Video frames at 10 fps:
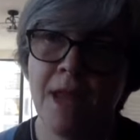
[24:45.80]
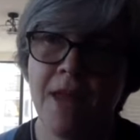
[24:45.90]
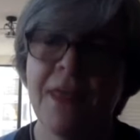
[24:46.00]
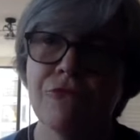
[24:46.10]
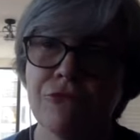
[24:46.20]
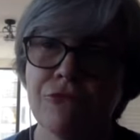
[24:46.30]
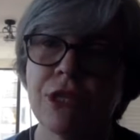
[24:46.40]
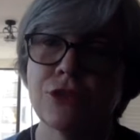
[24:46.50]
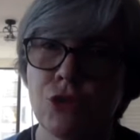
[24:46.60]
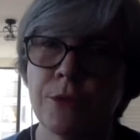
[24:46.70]
and that
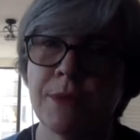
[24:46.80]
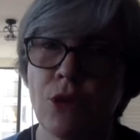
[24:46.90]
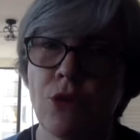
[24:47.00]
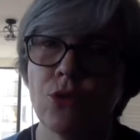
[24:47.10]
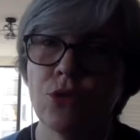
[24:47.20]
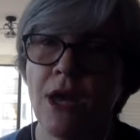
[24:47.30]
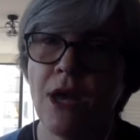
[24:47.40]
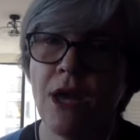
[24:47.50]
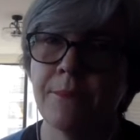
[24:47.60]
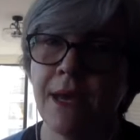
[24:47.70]
really taught me a whole
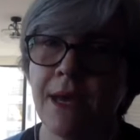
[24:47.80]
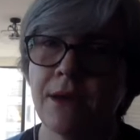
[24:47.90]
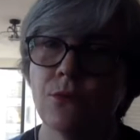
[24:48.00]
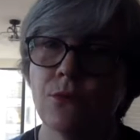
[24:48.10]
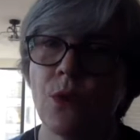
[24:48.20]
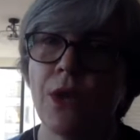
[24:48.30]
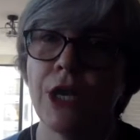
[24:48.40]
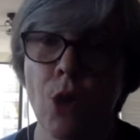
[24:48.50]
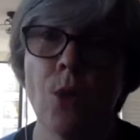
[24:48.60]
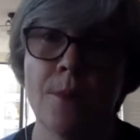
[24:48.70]
lot about what I
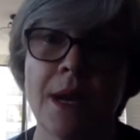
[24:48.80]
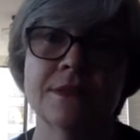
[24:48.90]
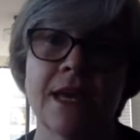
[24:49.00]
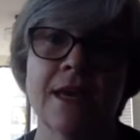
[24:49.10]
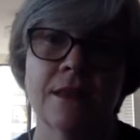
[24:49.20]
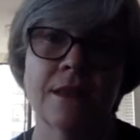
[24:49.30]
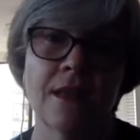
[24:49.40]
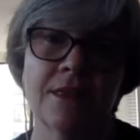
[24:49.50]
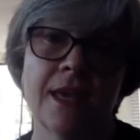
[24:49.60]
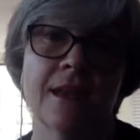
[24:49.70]
know about death,
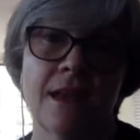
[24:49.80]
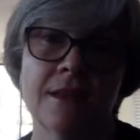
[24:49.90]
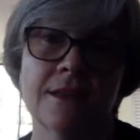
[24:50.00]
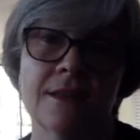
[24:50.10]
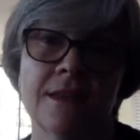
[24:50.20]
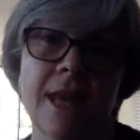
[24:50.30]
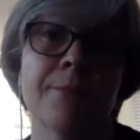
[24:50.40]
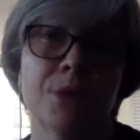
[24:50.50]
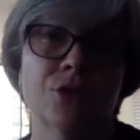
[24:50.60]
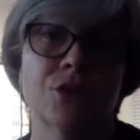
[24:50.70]
and that
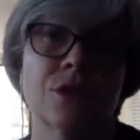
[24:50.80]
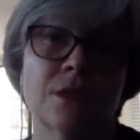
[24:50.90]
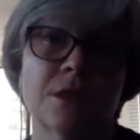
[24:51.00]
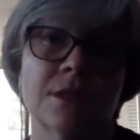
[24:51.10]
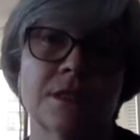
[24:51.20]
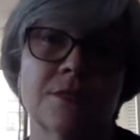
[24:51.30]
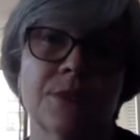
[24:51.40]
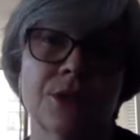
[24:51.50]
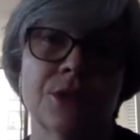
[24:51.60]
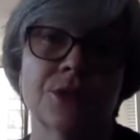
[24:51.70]
that personal
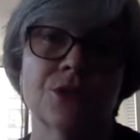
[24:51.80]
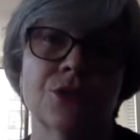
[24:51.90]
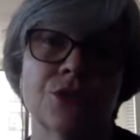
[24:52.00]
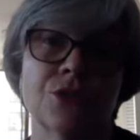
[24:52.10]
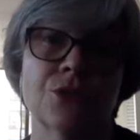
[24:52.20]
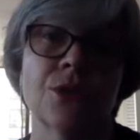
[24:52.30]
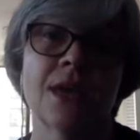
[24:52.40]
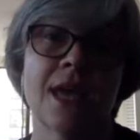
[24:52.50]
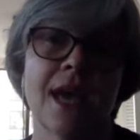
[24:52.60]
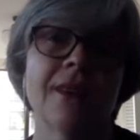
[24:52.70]
experience too,
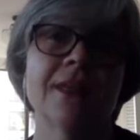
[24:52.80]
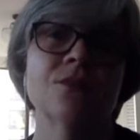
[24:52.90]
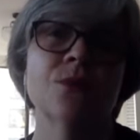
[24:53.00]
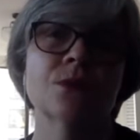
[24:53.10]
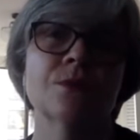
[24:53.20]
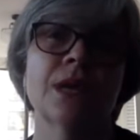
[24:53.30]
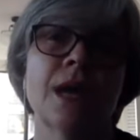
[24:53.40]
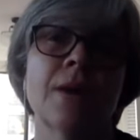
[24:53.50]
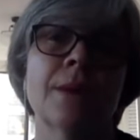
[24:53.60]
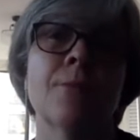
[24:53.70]
and that's where I was
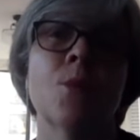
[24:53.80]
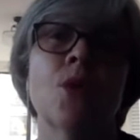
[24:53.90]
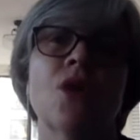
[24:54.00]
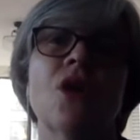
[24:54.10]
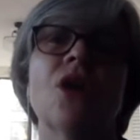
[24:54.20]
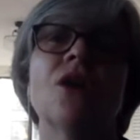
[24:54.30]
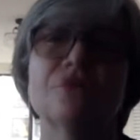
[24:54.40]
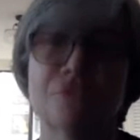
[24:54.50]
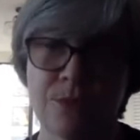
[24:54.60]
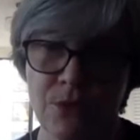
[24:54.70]
becoming more
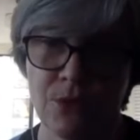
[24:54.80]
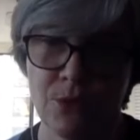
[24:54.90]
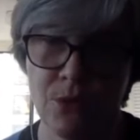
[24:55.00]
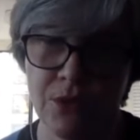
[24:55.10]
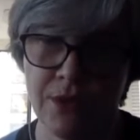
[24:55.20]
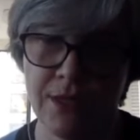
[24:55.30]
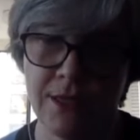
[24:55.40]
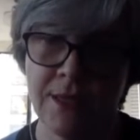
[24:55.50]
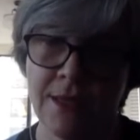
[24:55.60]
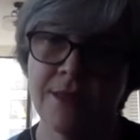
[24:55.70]
comfortable with
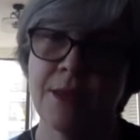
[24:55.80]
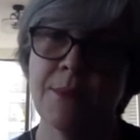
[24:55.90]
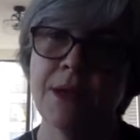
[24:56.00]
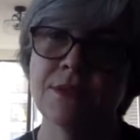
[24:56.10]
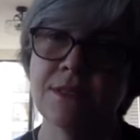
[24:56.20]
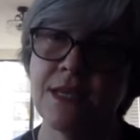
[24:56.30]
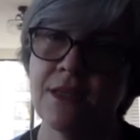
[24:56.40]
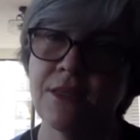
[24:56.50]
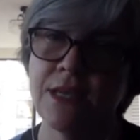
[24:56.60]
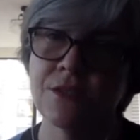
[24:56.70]
it. The amount mm-hmm. of
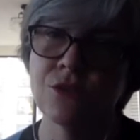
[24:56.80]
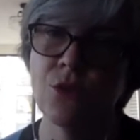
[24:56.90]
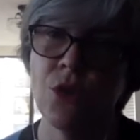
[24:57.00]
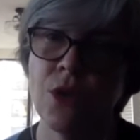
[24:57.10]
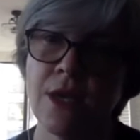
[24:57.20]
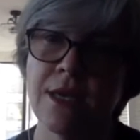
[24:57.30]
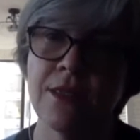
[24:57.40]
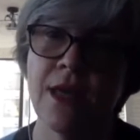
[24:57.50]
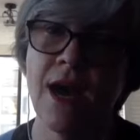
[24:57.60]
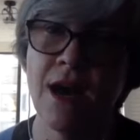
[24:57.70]
death I saw
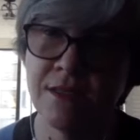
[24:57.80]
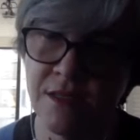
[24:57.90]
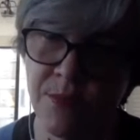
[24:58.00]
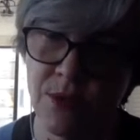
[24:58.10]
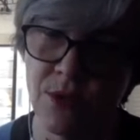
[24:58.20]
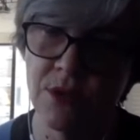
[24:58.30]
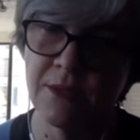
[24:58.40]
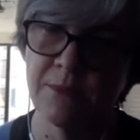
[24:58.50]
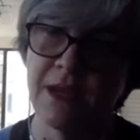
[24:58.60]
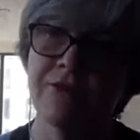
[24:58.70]
in the hospital
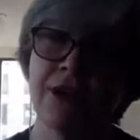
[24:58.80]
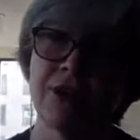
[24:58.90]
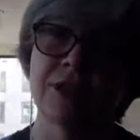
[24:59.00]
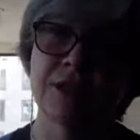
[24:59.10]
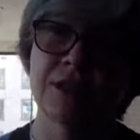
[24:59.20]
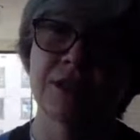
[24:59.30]
in my various